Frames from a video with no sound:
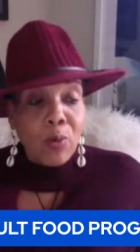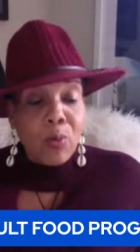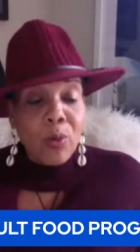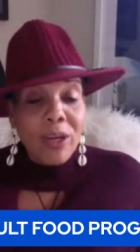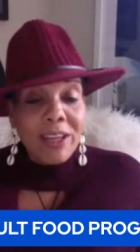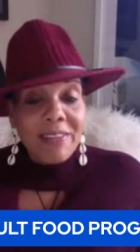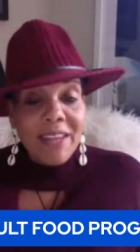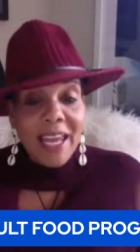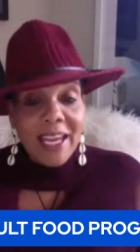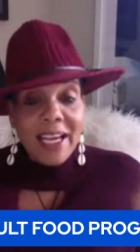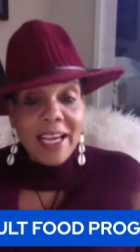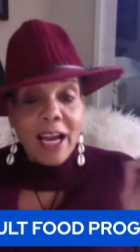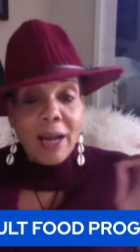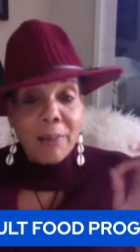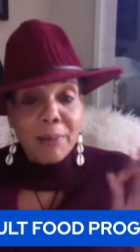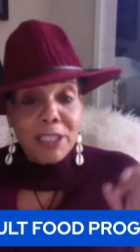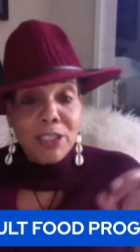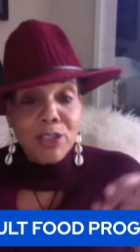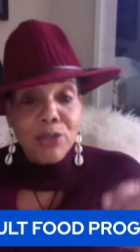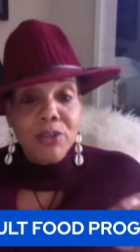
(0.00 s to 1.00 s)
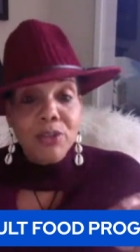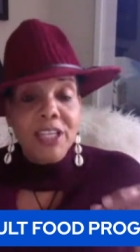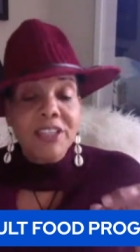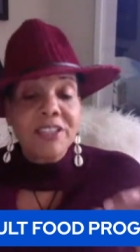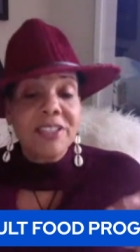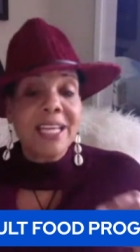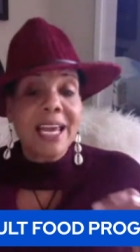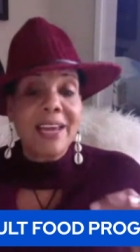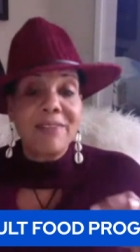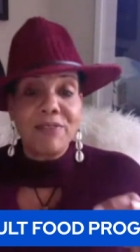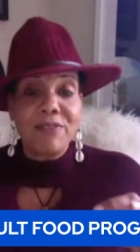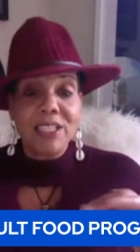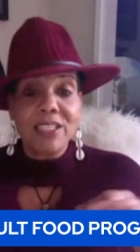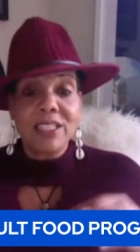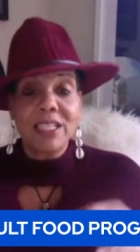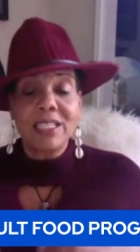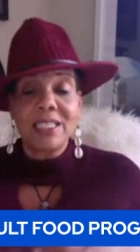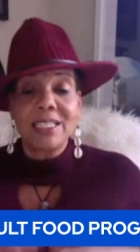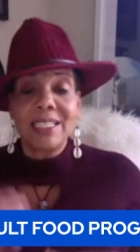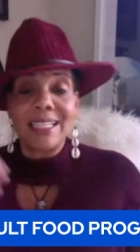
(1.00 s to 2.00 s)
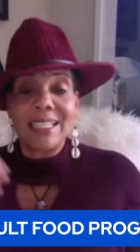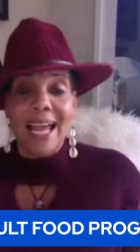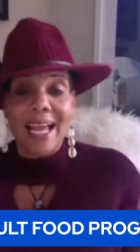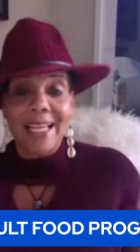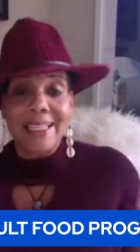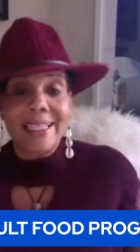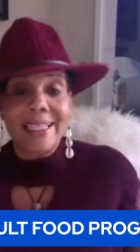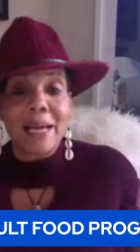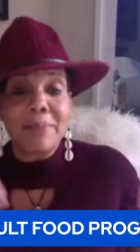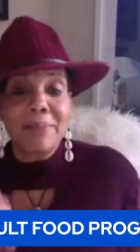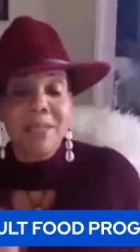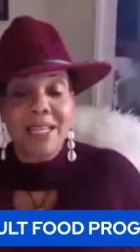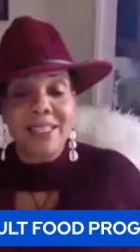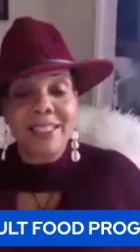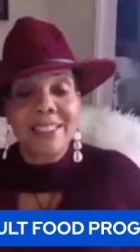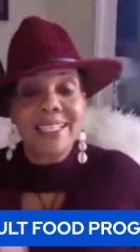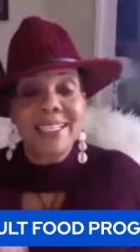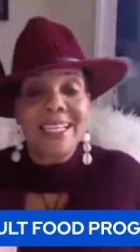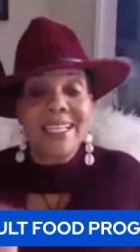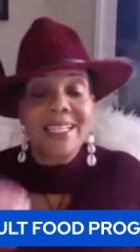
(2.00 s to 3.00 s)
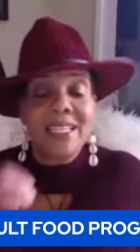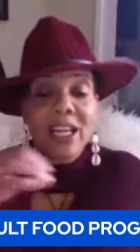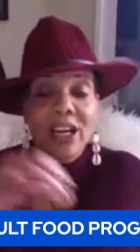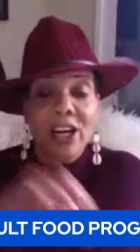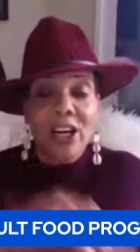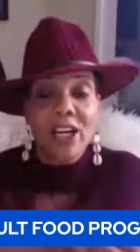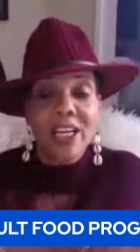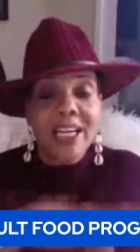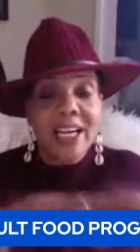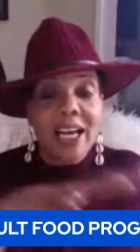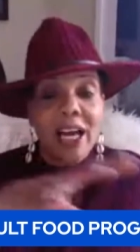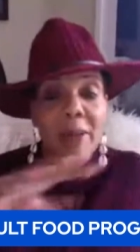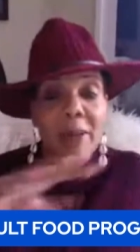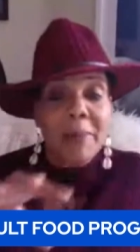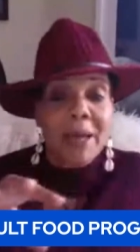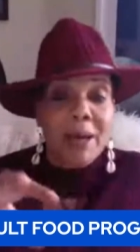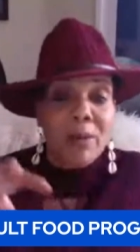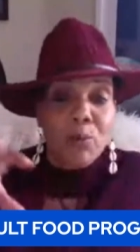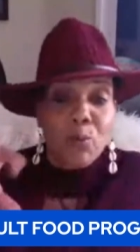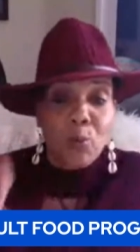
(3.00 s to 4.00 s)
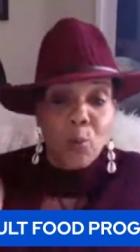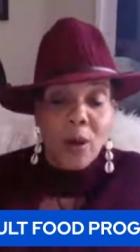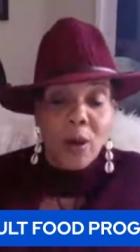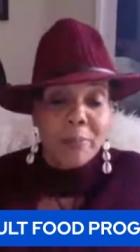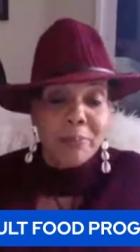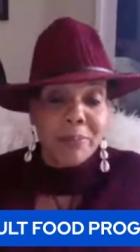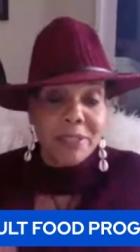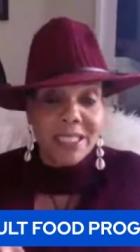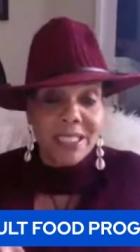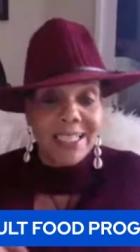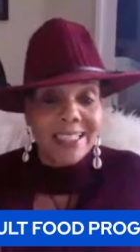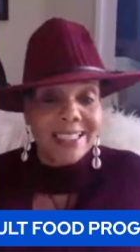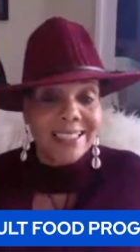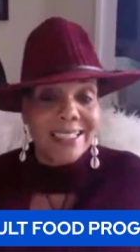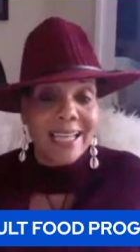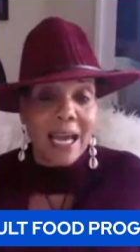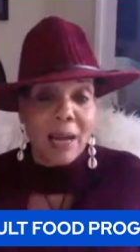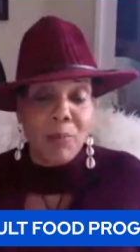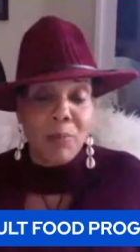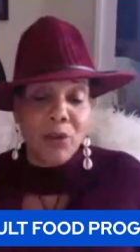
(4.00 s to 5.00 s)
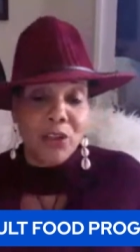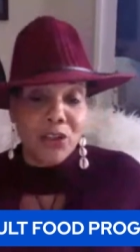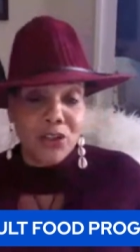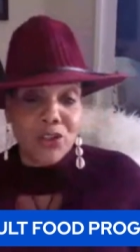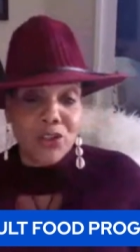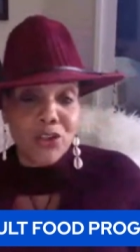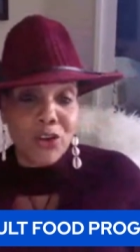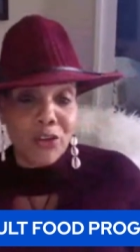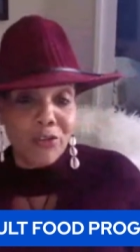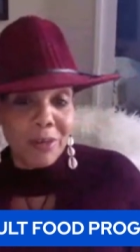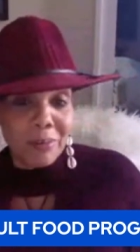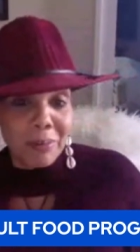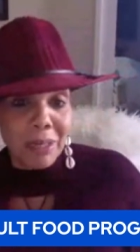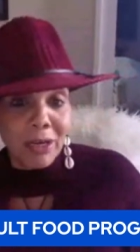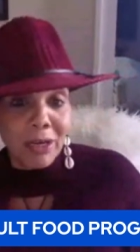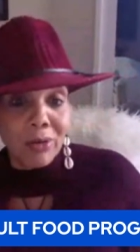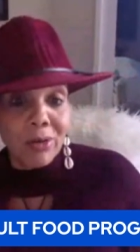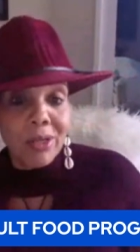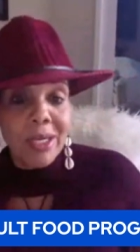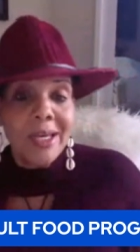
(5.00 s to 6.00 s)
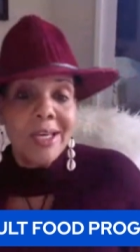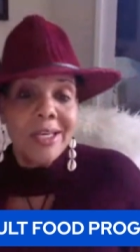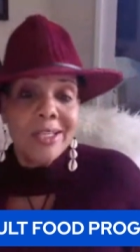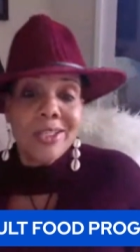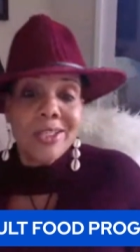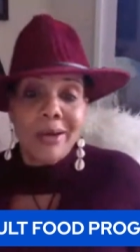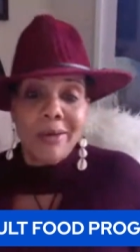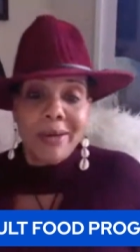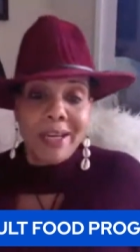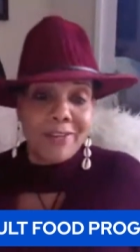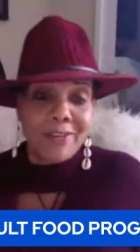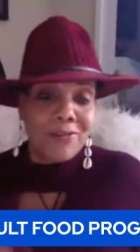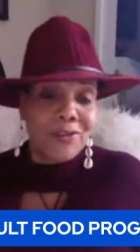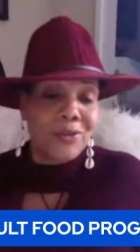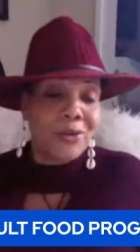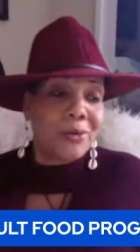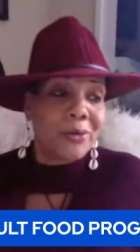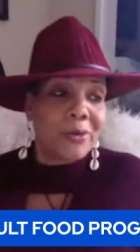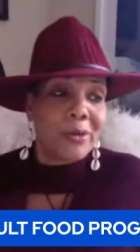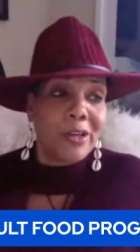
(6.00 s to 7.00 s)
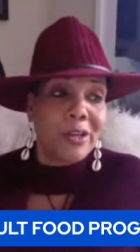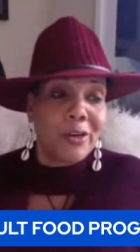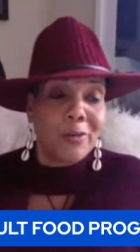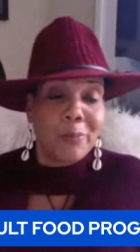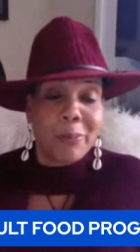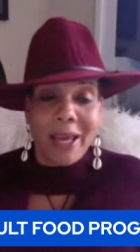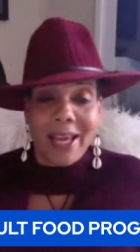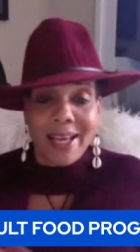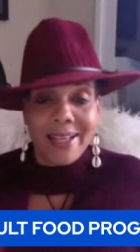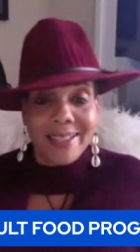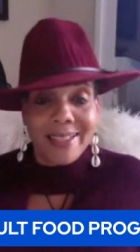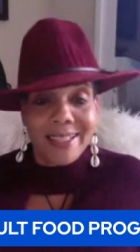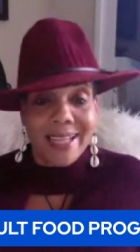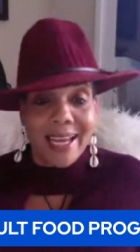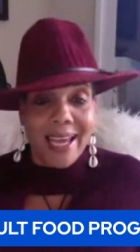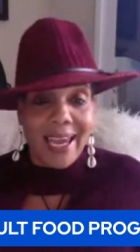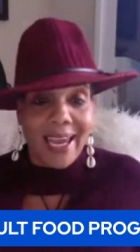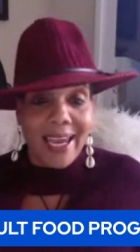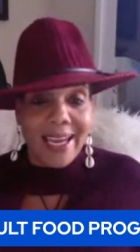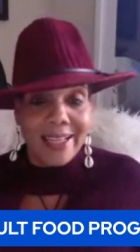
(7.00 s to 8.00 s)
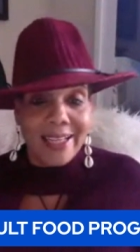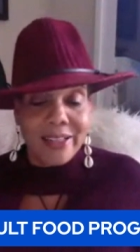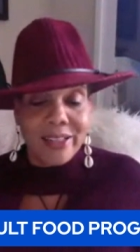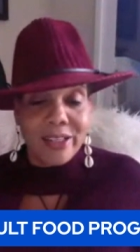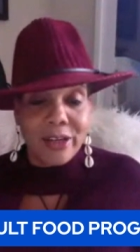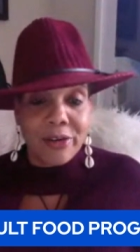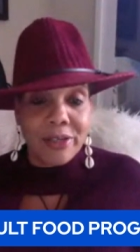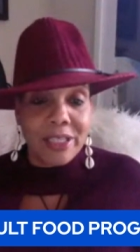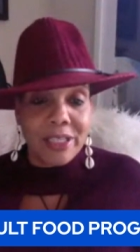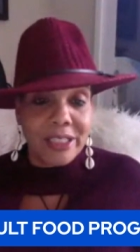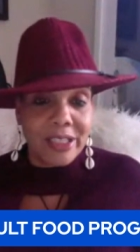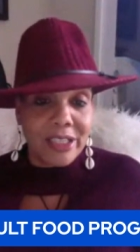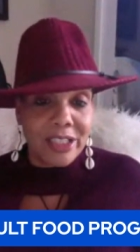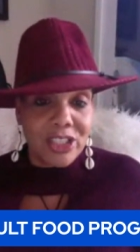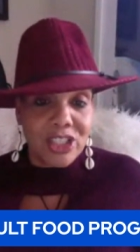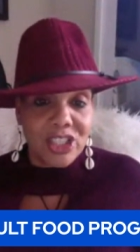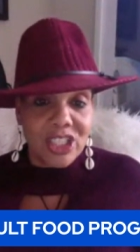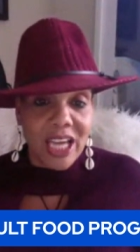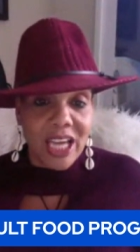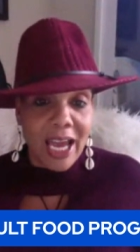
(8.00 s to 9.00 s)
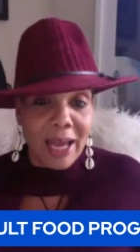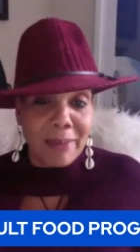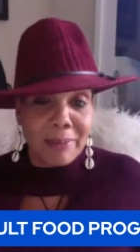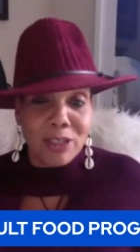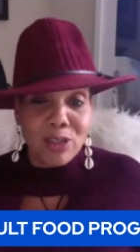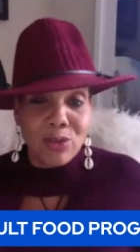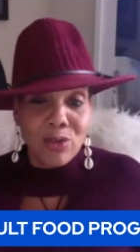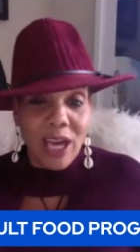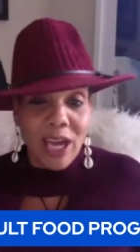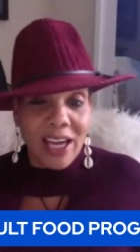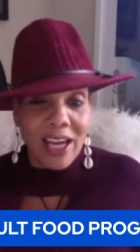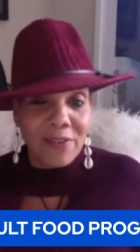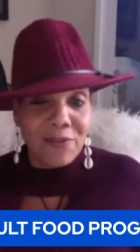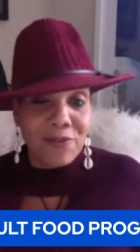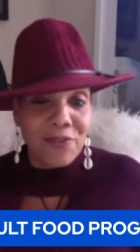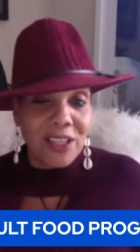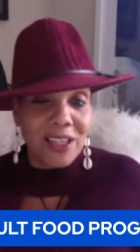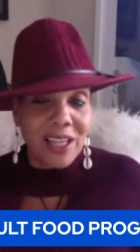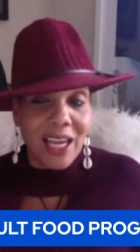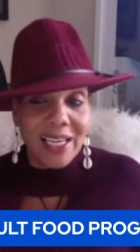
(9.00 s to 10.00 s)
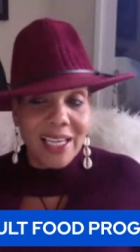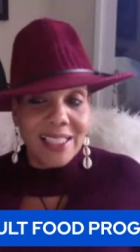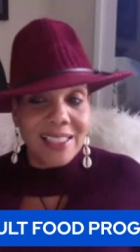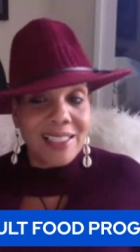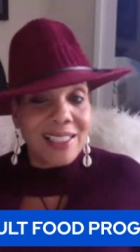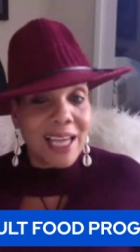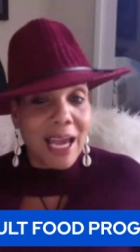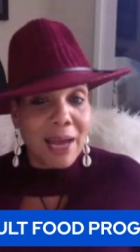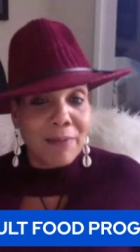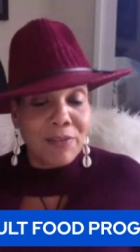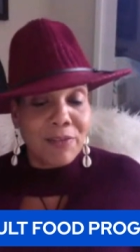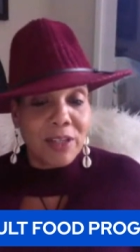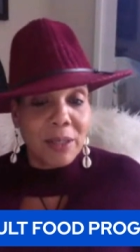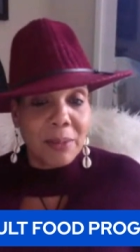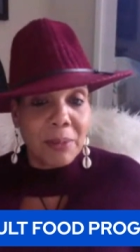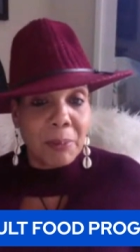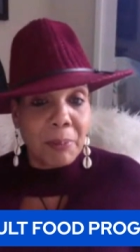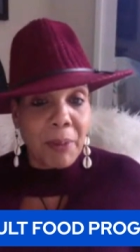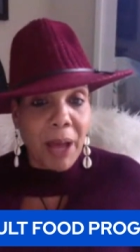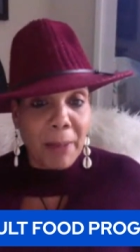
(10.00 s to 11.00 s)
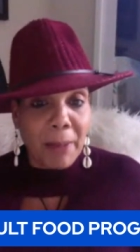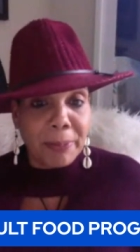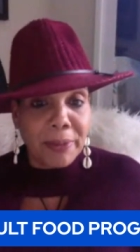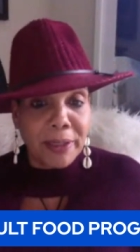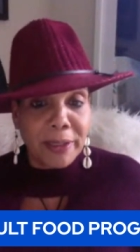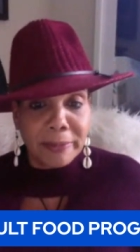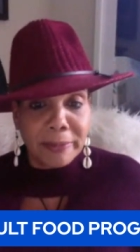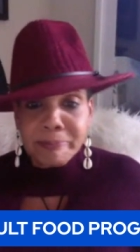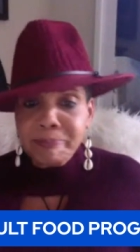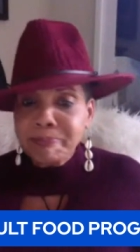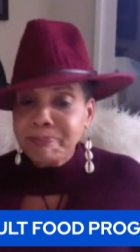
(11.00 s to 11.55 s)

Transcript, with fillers: When they come and do their site visits, nine times out of 10, they're going to come at one particular time where you're serving meal. So if you, you pass the 8.30 time and you kind of feel like it's time for them to pop up,